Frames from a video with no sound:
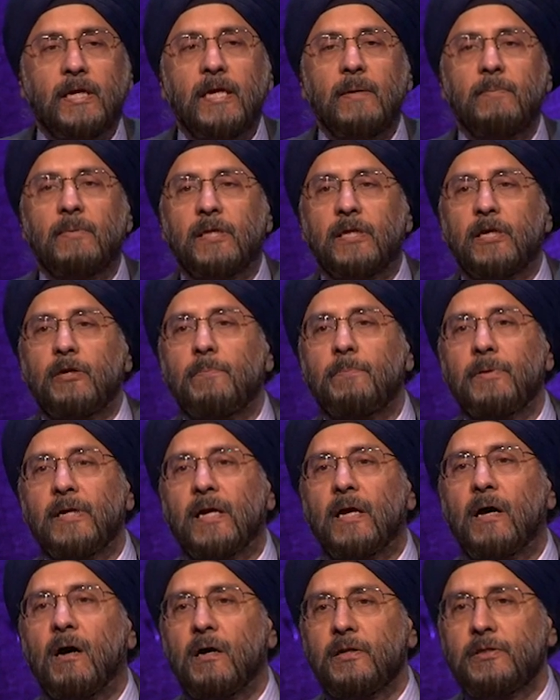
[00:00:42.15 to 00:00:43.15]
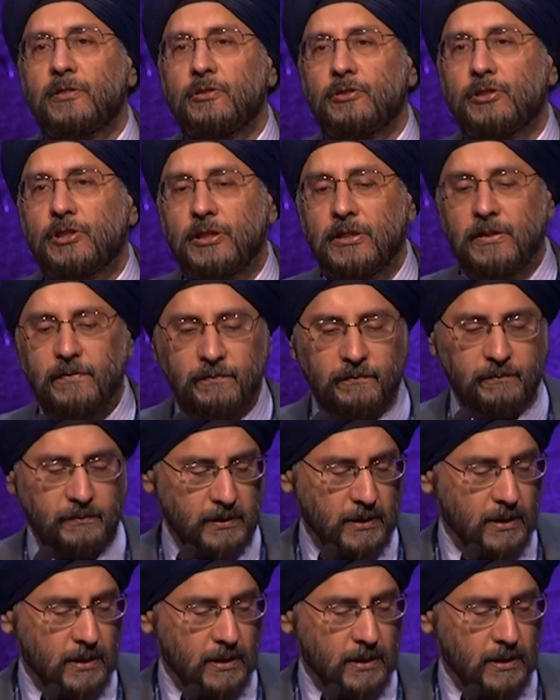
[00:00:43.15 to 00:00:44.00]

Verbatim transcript: chemotherapy can't achieve.